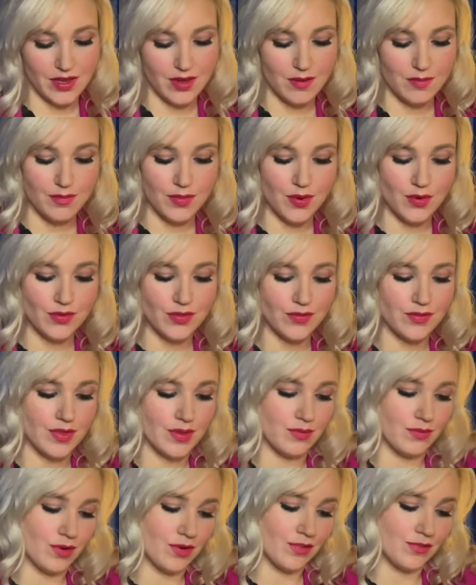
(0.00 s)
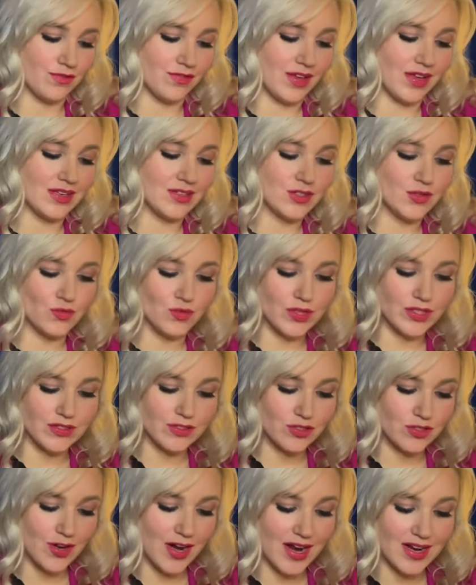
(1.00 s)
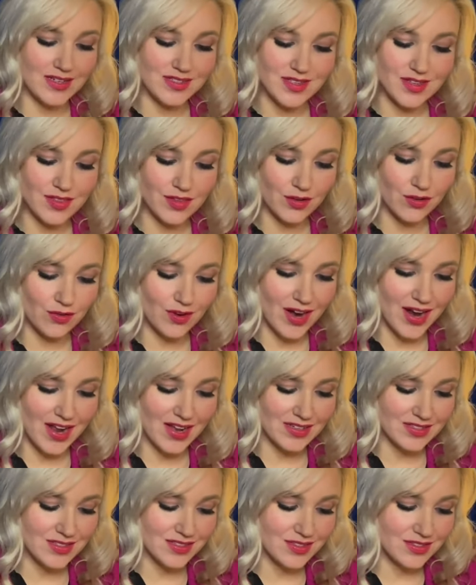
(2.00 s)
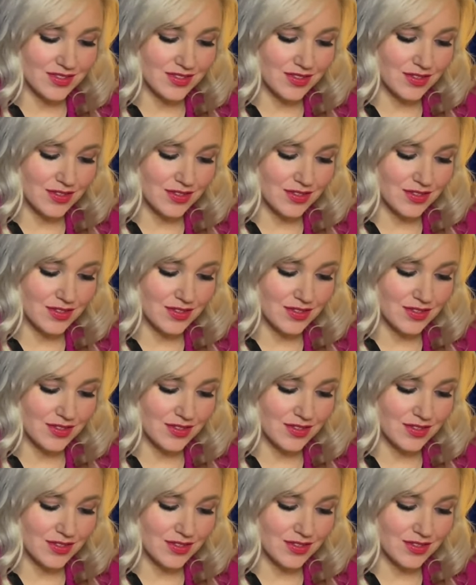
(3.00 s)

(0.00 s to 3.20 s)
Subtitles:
Both of them were faint wheel tracks in the grass.